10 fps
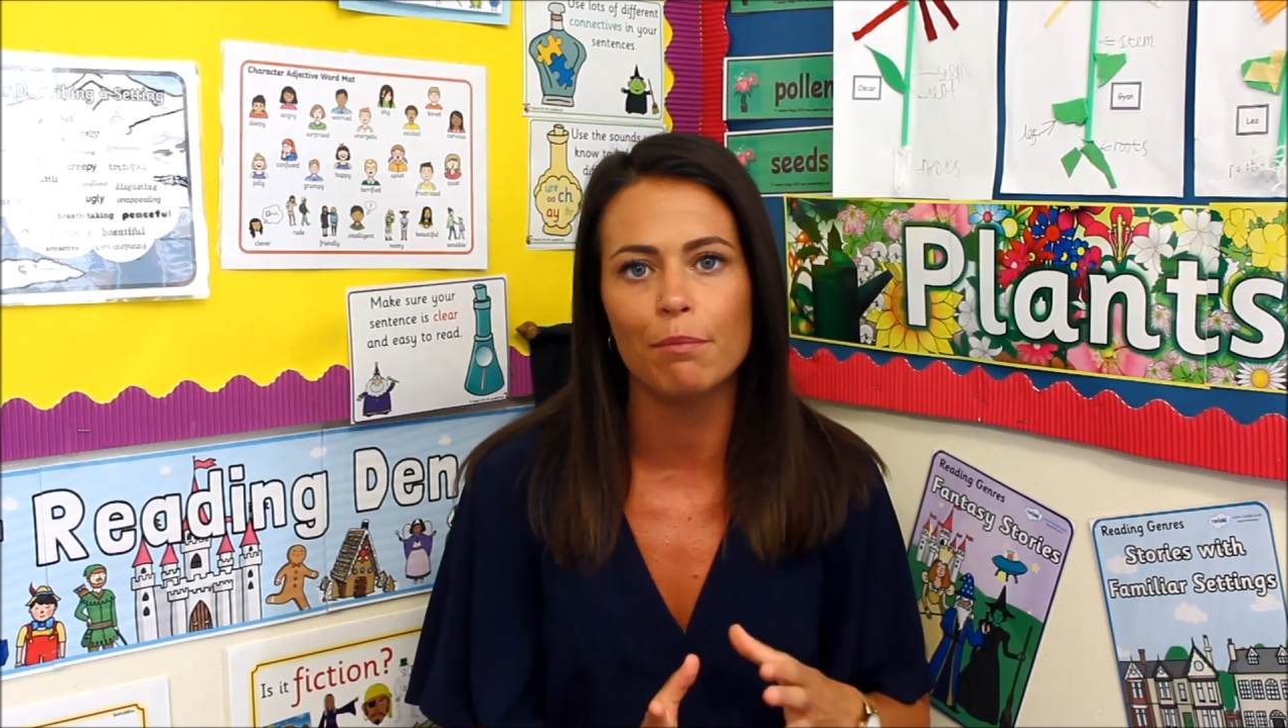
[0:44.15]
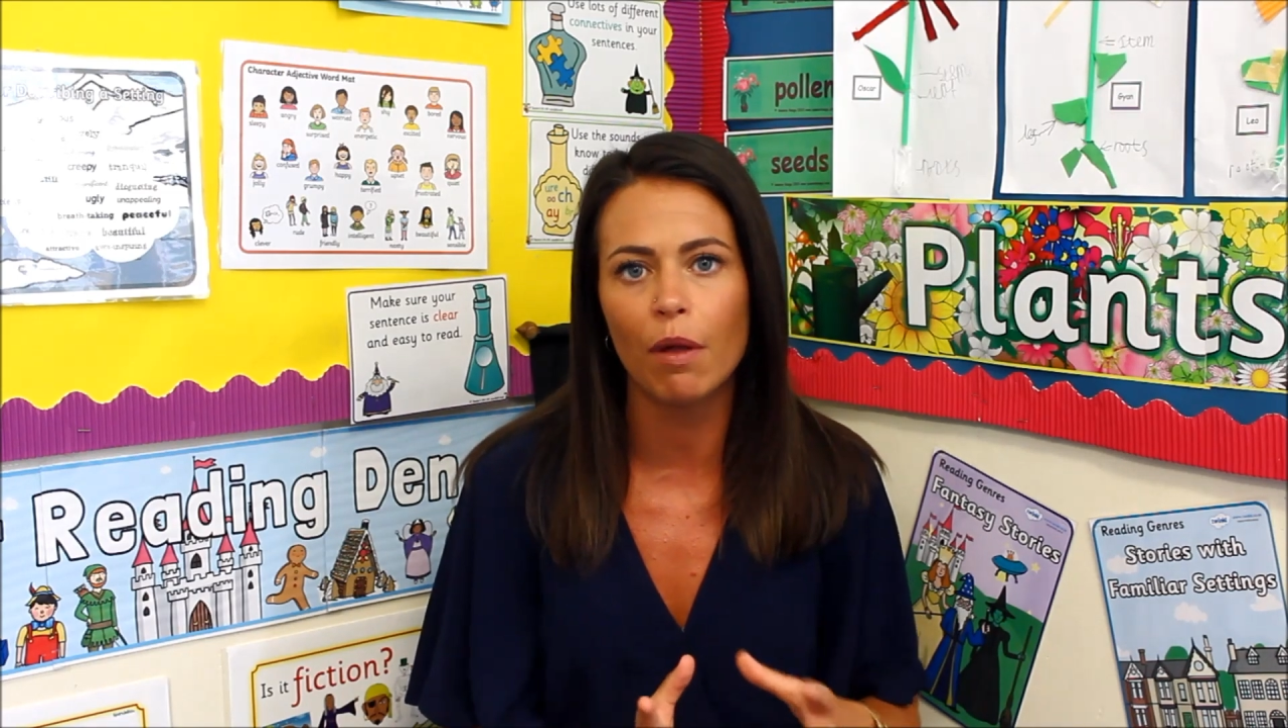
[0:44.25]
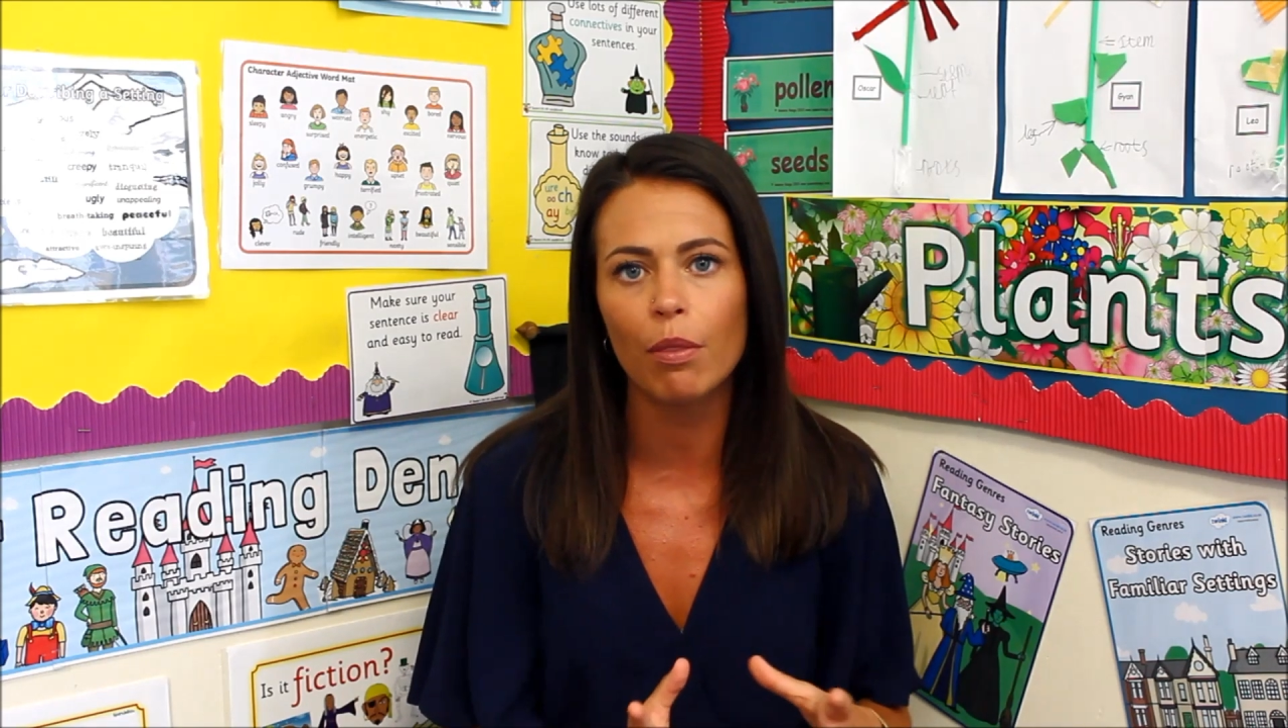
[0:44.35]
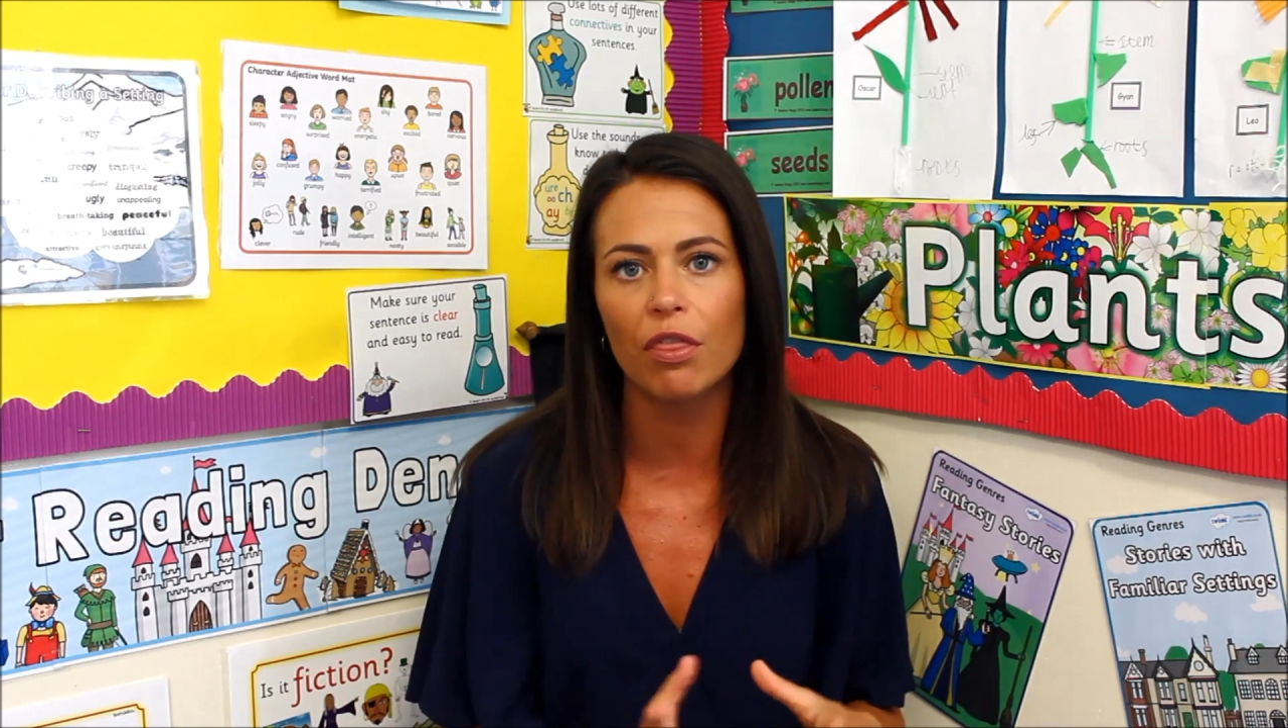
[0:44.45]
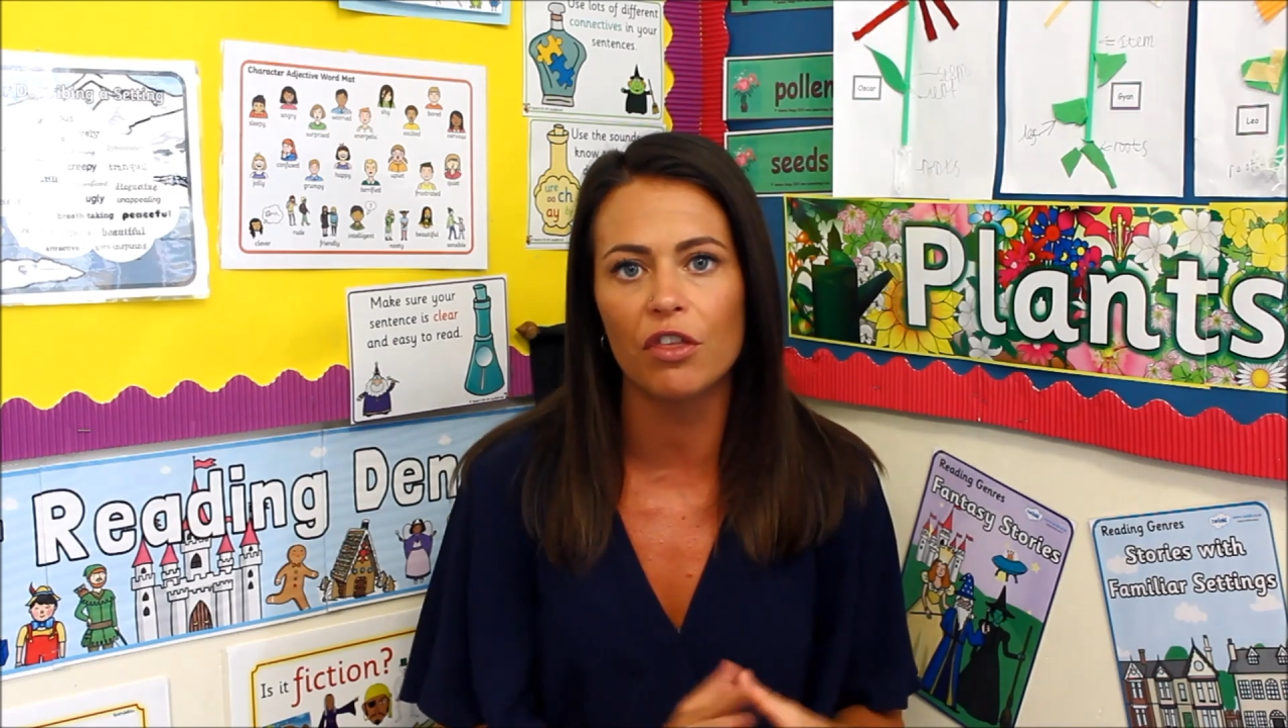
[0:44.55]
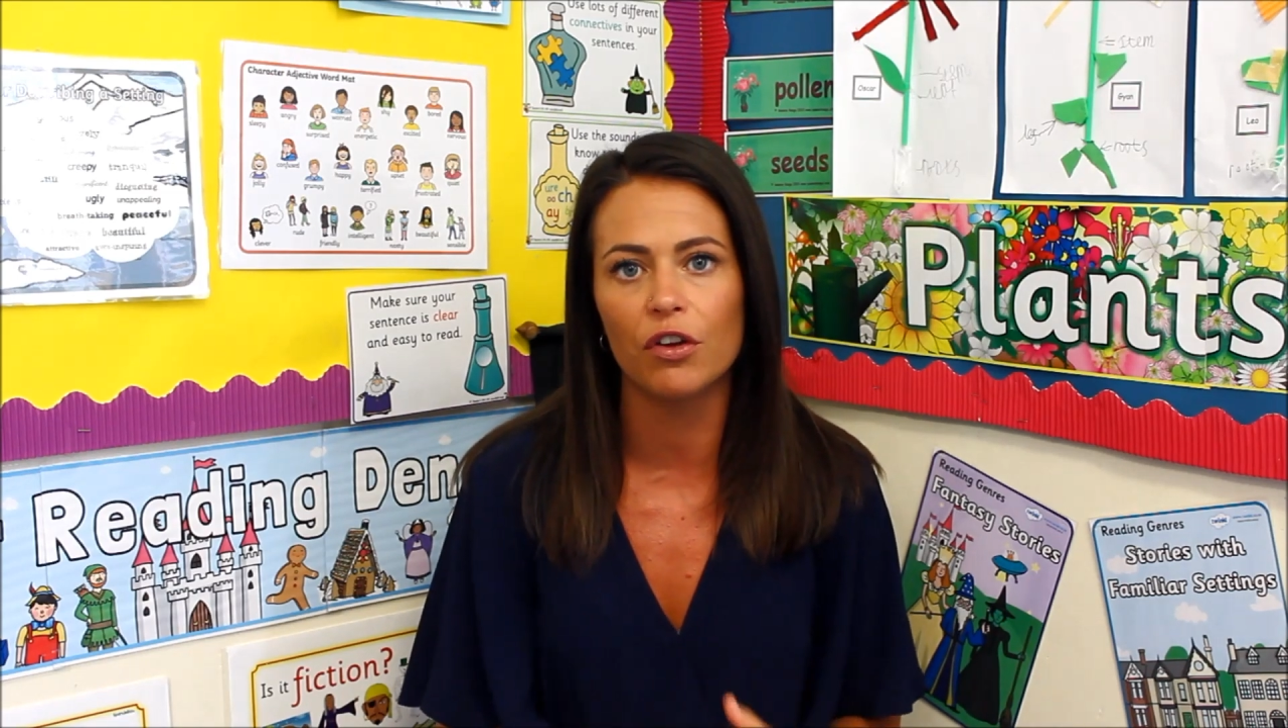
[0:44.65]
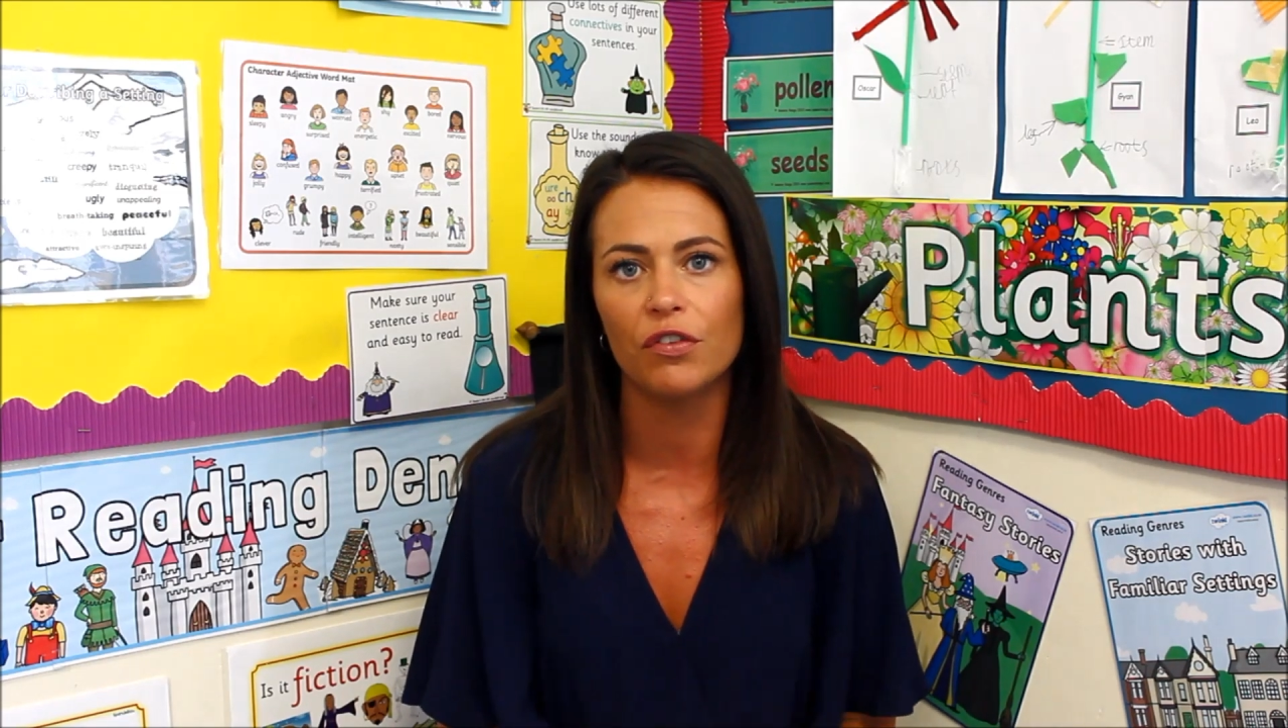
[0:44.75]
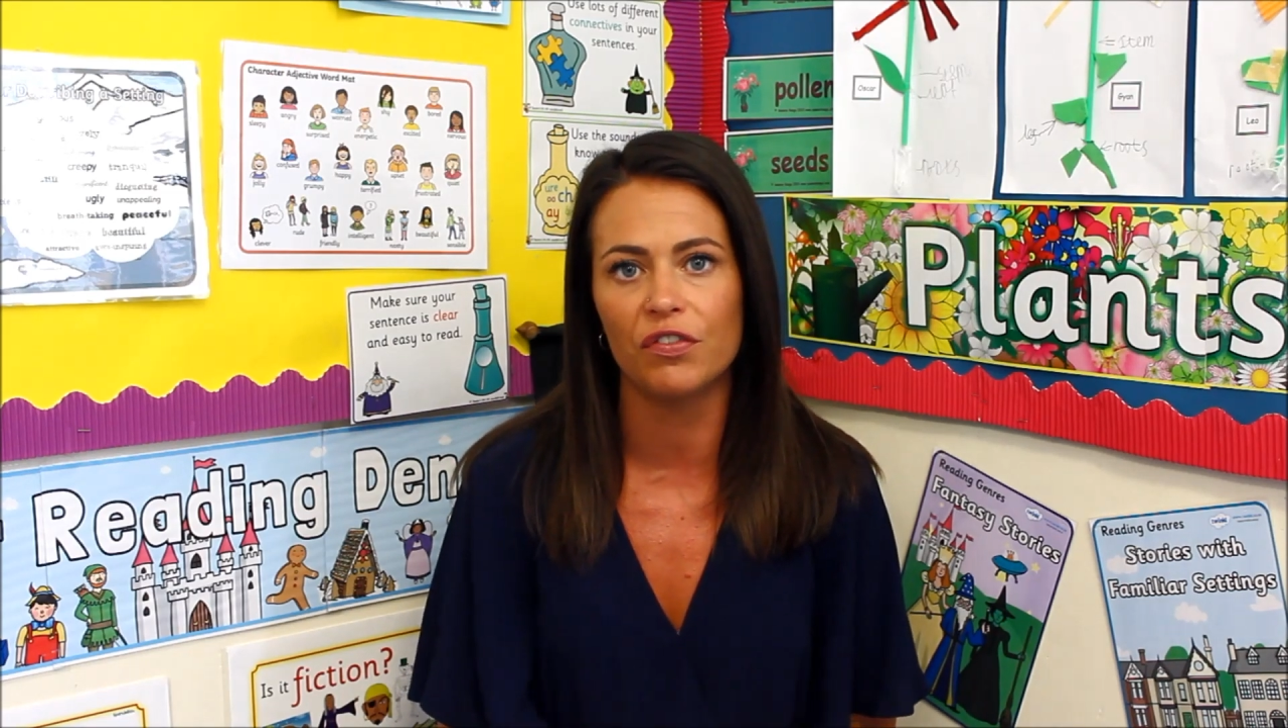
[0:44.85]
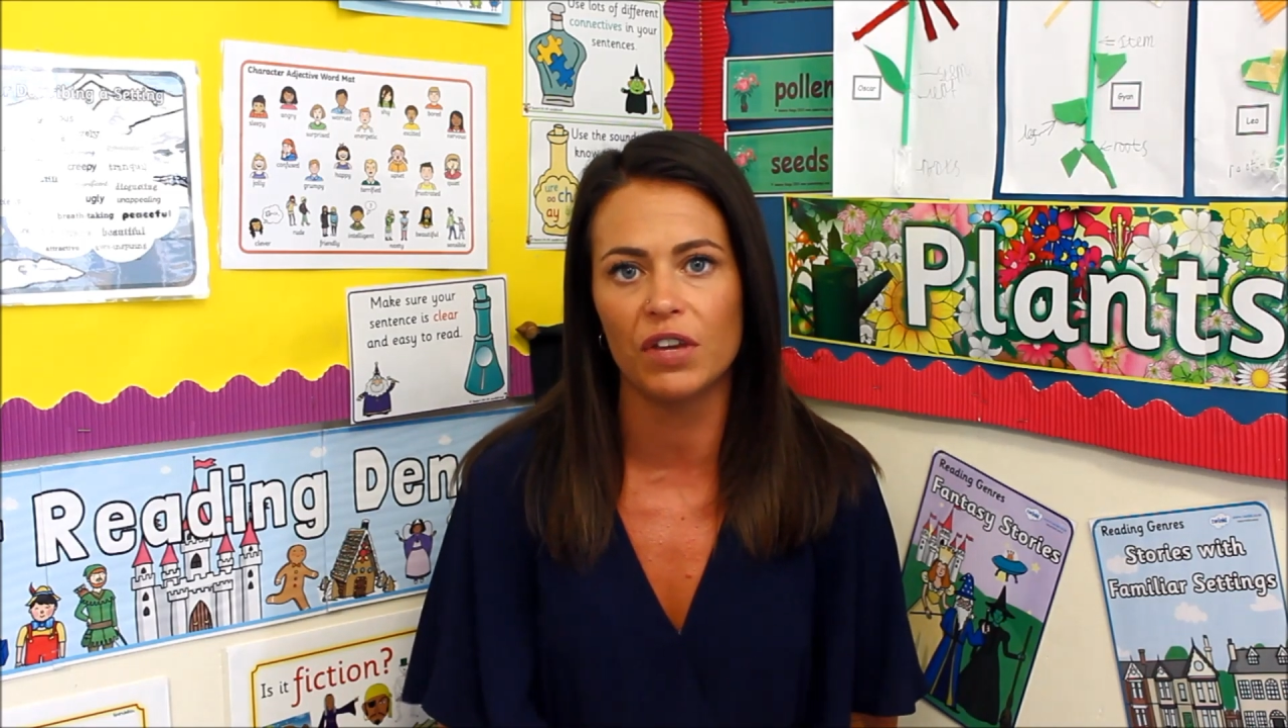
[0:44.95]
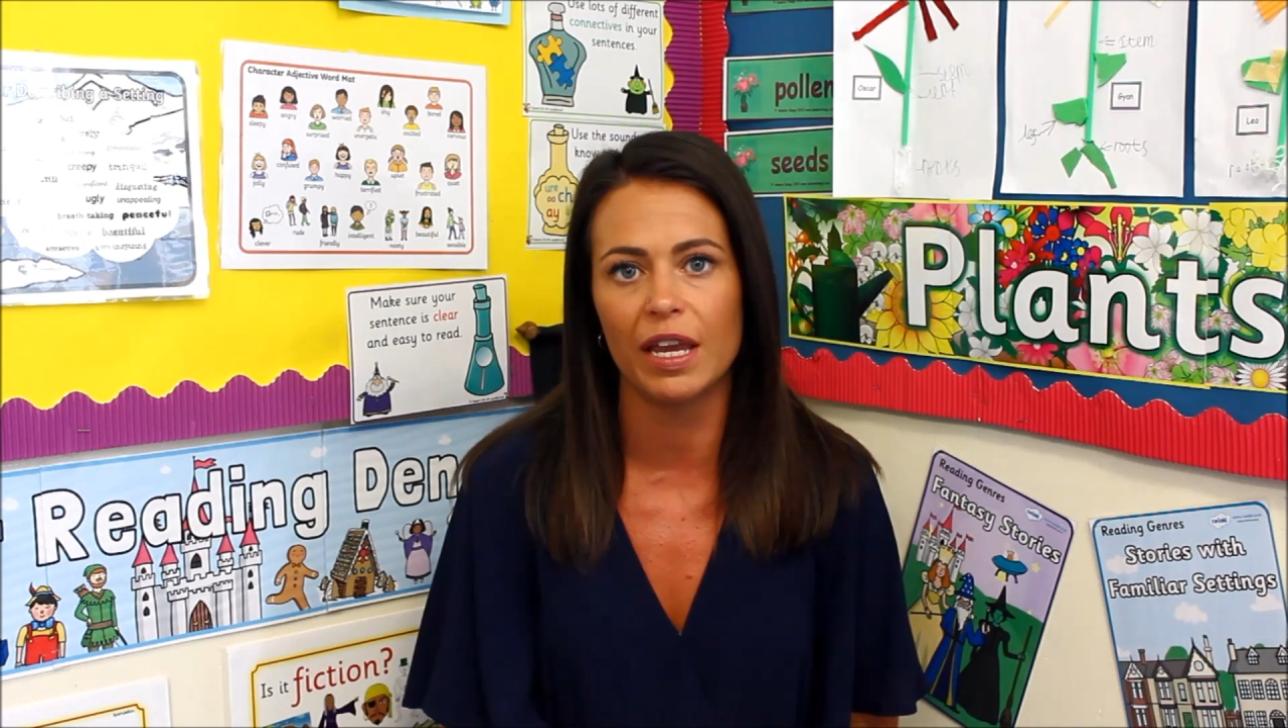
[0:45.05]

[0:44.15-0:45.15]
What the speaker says: month of